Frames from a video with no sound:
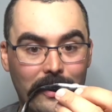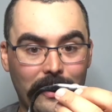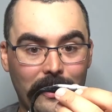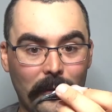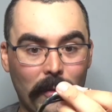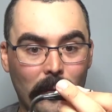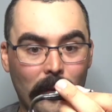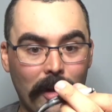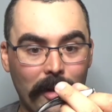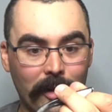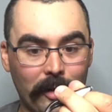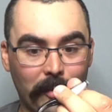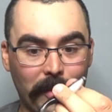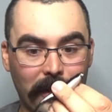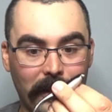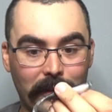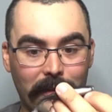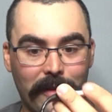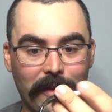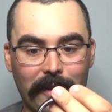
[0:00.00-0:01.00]
in the water,
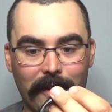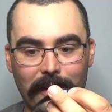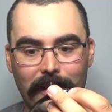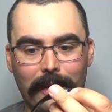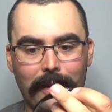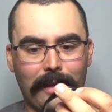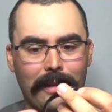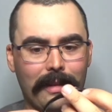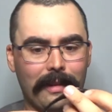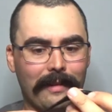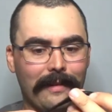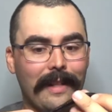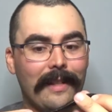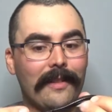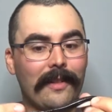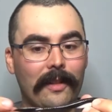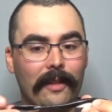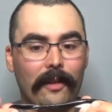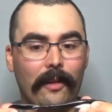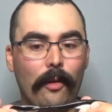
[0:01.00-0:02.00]
because
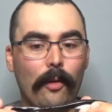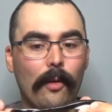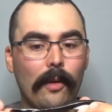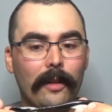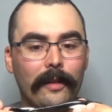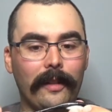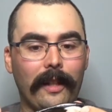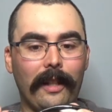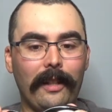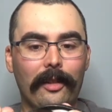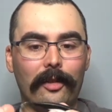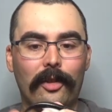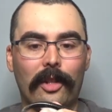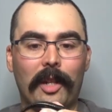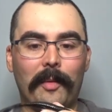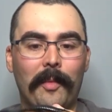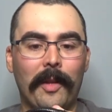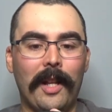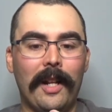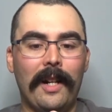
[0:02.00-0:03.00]
that's a cool tail
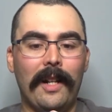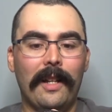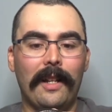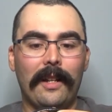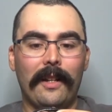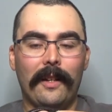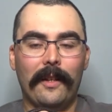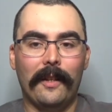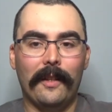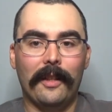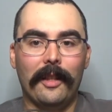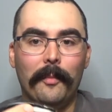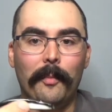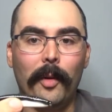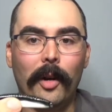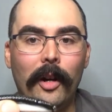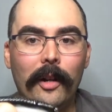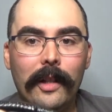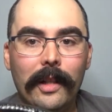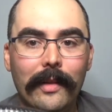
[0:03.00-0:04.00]
shape. The
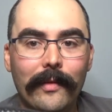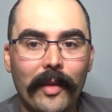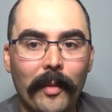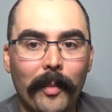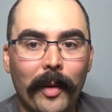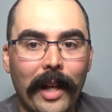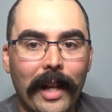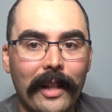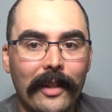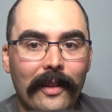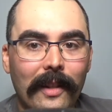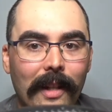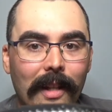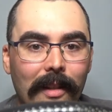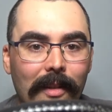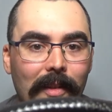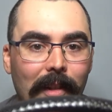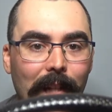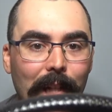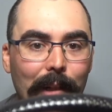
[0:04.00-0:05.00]
body of the plastic
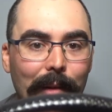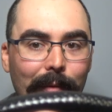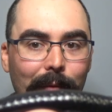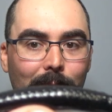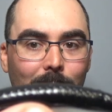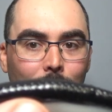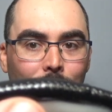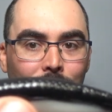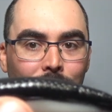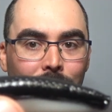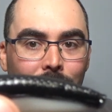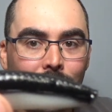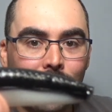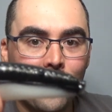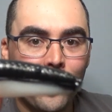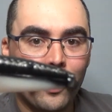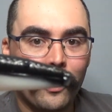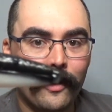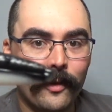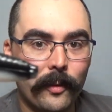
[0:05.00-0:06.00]
itself
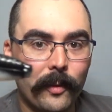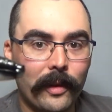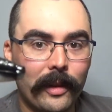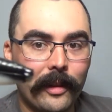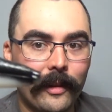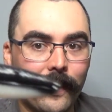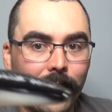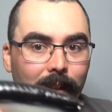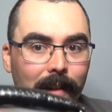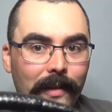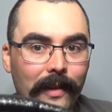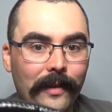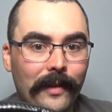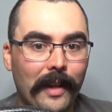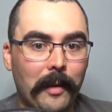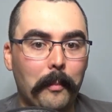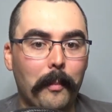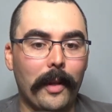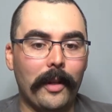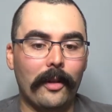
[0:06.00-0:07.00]
is really nice. It's
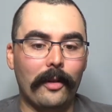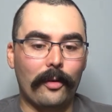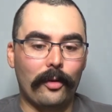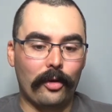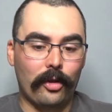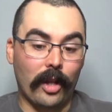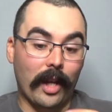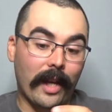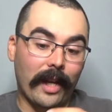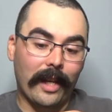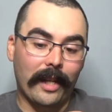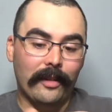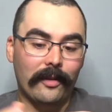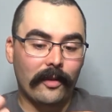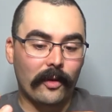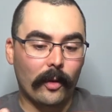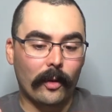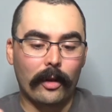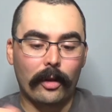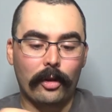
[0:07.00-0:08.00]
that minnow shad
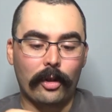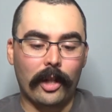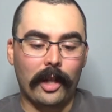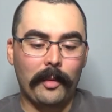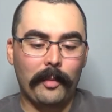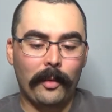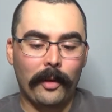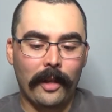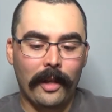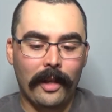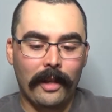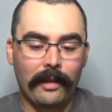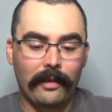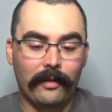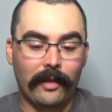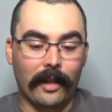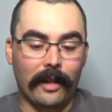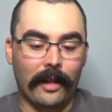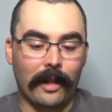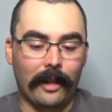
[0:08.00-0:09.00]
sort of shape.
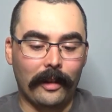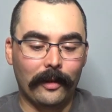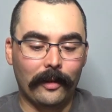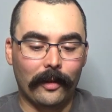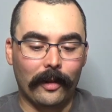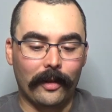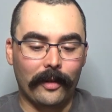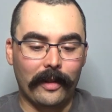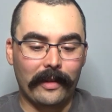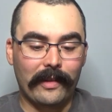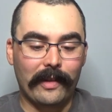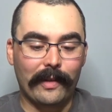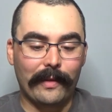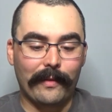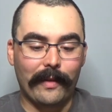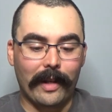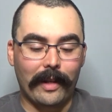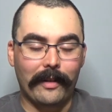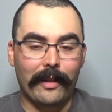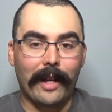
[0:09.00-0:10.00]
The color on this is
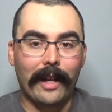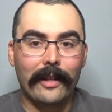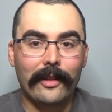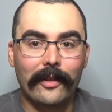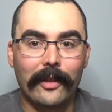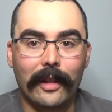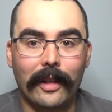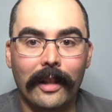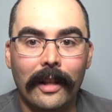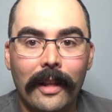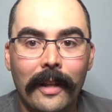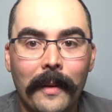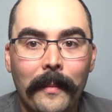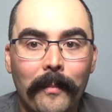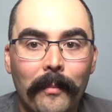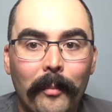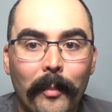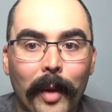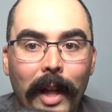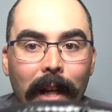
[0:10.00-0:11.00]
fantastic.
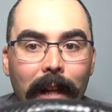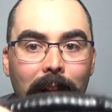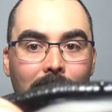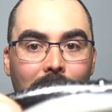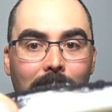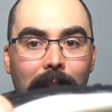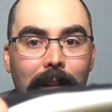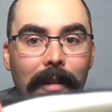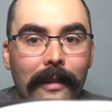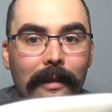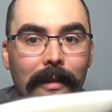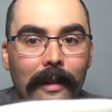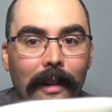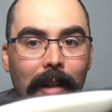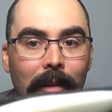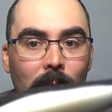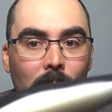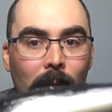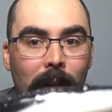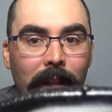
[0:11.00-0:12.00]
Black
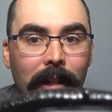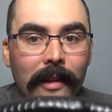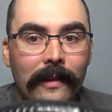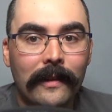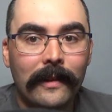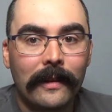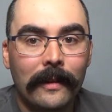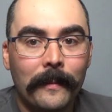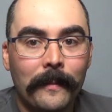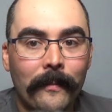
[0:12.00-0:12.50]
and white.